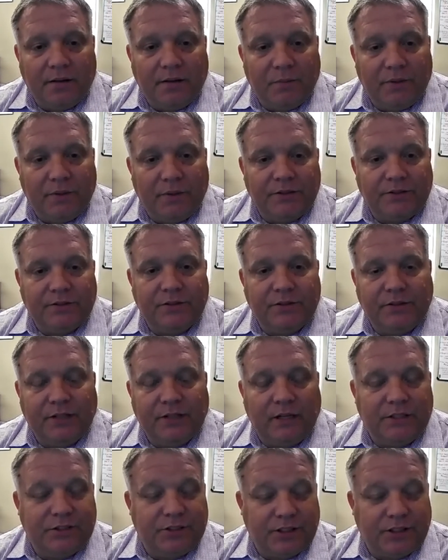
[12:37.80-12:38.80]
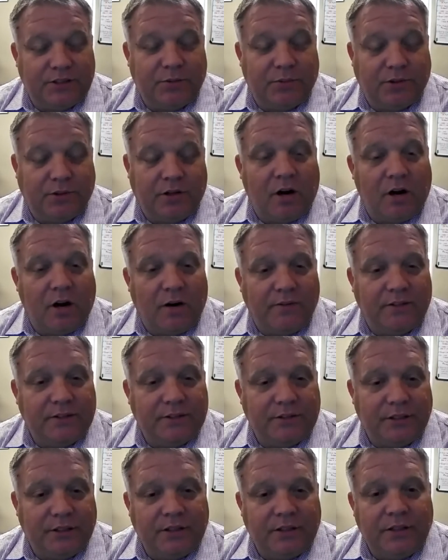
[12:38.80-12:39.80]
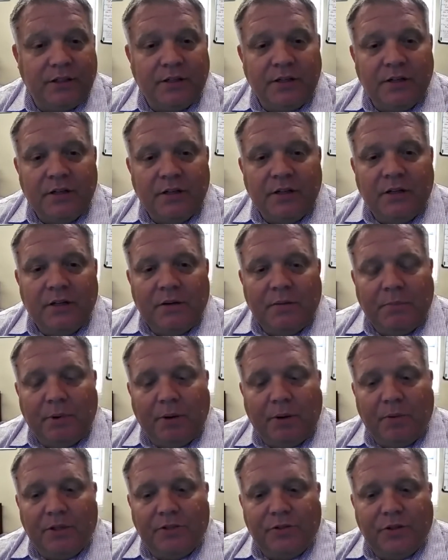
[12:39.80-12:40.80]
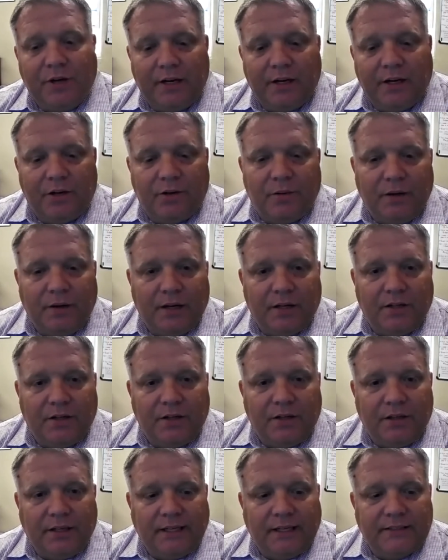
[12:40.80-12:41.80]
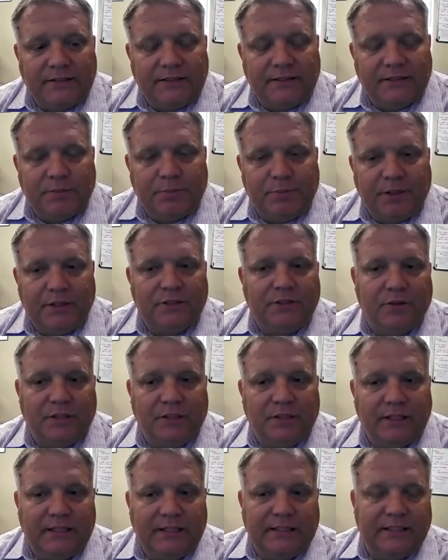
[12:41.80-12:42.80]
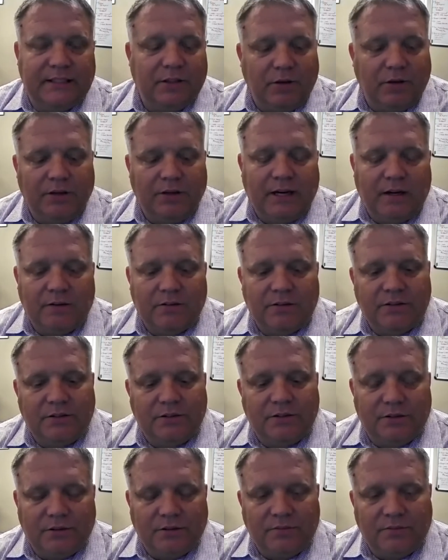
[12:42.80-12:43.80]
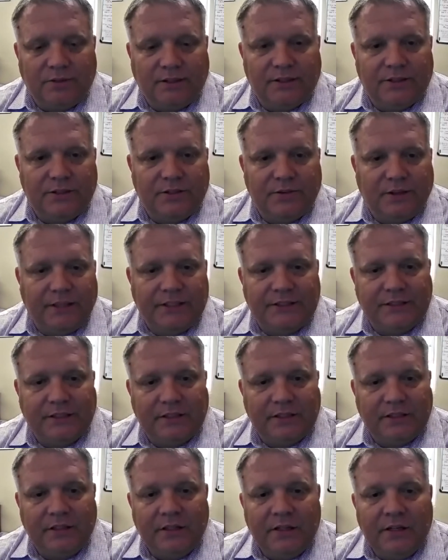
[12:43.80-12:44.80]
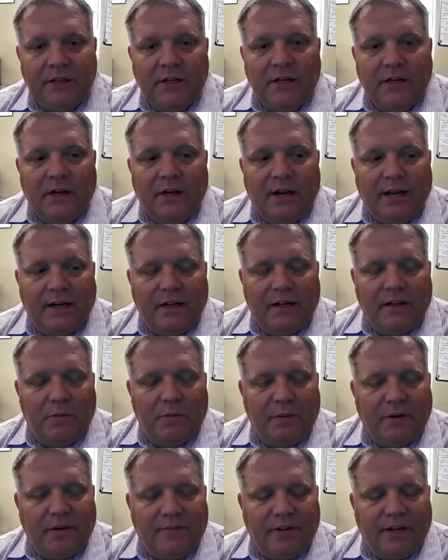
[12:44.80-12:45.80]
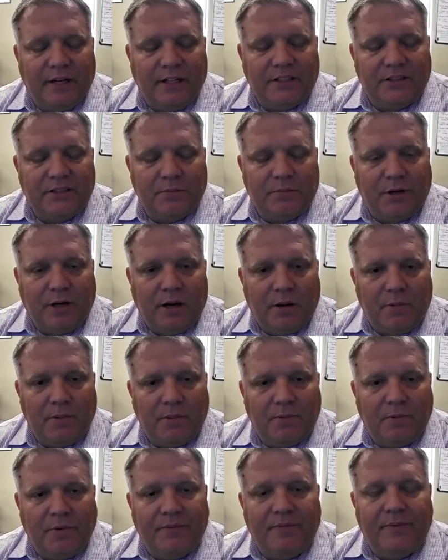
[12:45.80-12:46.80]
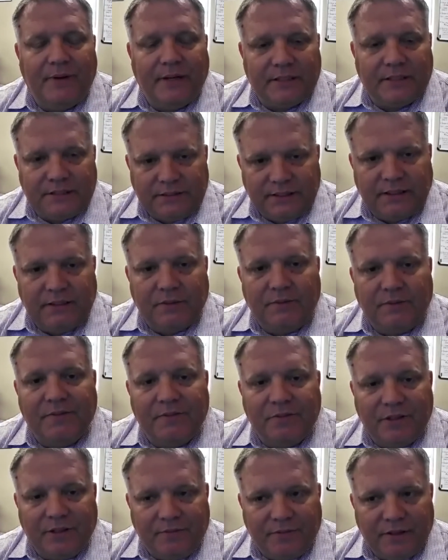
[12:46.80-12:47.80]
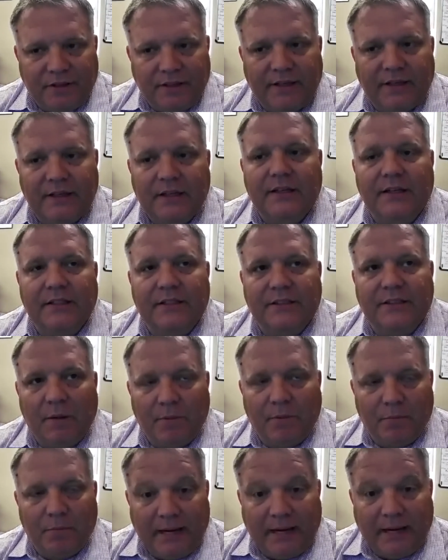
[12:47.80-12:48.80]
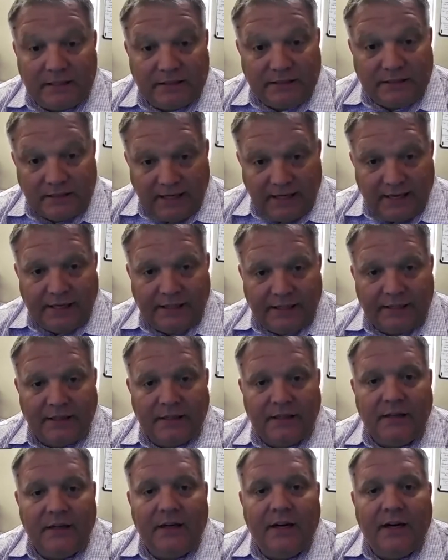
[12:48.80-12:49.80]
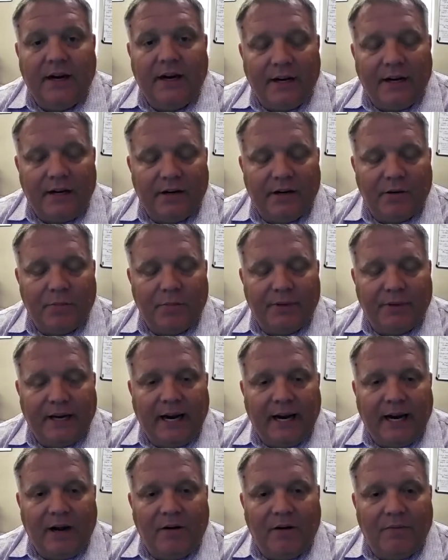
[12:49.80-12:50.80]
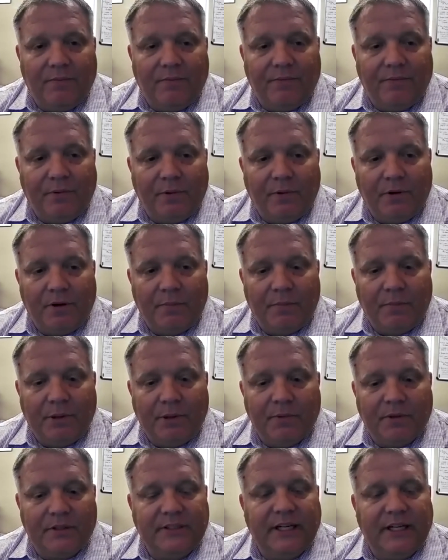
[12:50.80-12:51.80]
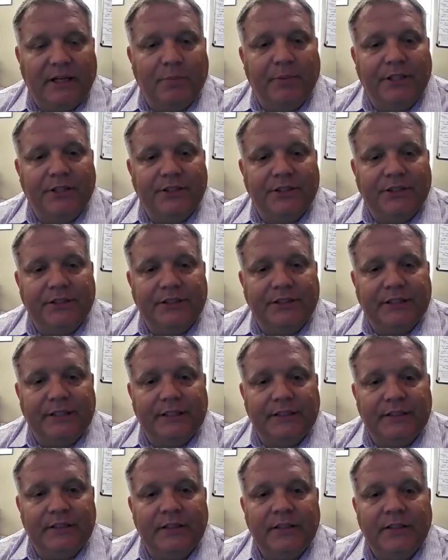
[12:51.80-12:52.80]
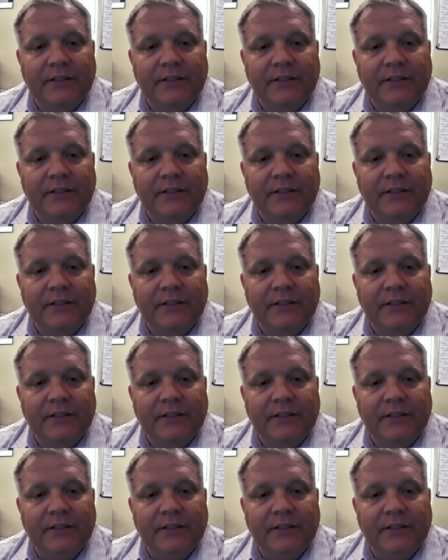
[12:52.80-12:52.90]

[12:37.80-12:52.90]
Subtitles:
We used to do that just with the Harvester, but we're trying to create a good guest experience. So it did go down to restoration. I had a little bit of an engine problem. We fixed it. We've driven it. It's coming back today, and it'll be out for people to take pictures in